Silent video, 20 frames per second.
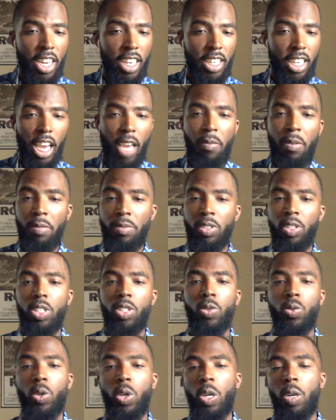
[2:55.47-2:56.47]
came up to
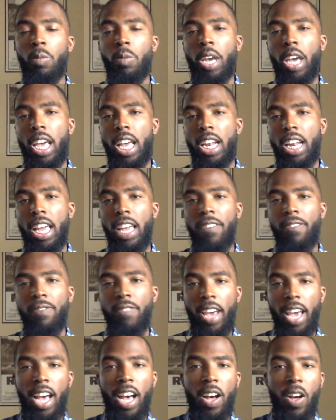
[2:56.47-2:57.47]
his room and they
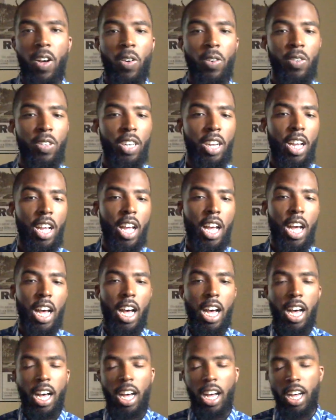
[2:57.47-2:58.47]
found
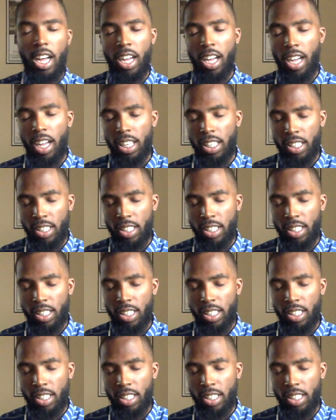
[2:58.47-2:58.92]
a